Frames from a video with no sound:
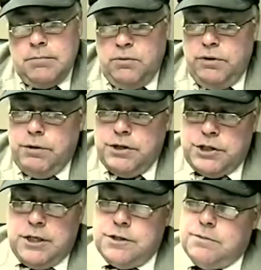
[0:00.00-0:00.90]
But we want to
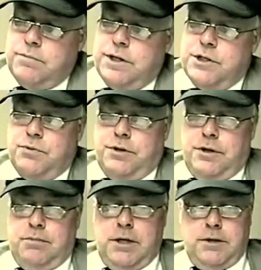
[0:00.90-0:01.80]
share some things with
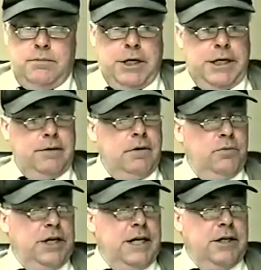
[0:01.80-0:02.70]
you about the money.
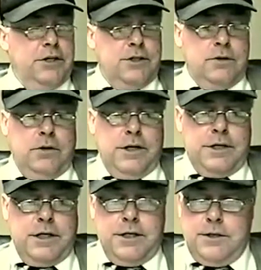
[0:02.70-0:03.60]
And we got a good story to
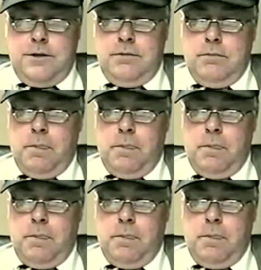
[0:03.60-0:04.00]
tell you too.